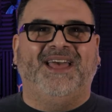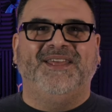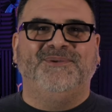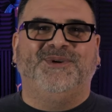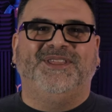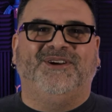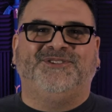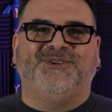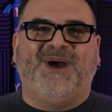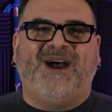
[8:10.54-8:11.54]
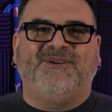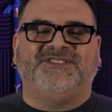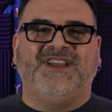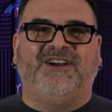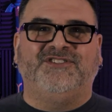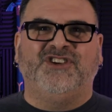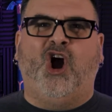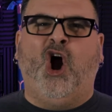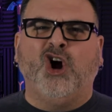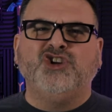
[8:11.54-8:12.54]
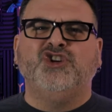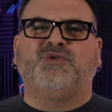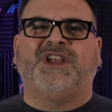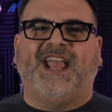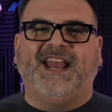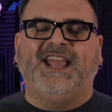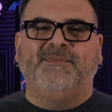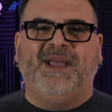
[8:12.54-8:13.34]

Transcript: And then when they're 2 hours now, it's like, are you kidding